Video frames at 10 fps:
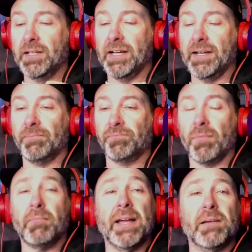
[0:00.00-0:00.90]

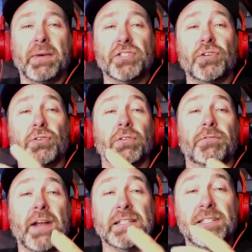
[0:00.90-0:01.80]
my circle of
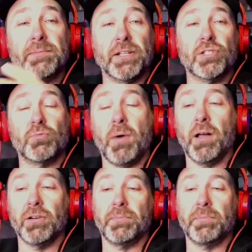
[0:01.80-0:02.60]
friends is much smaller,